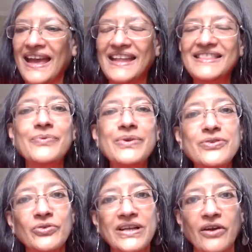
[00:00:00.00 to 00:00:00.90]
And then we
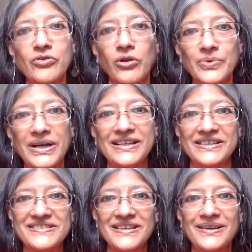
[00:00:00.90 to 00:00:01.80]
don't count all
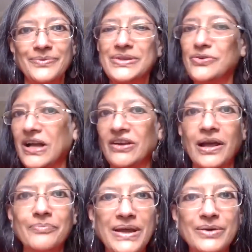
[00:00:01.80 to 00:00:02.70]
workers. We don't count
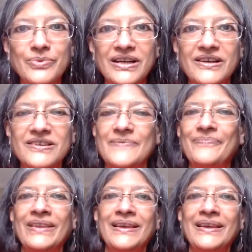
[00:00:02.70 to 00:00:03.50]
unpaid workers.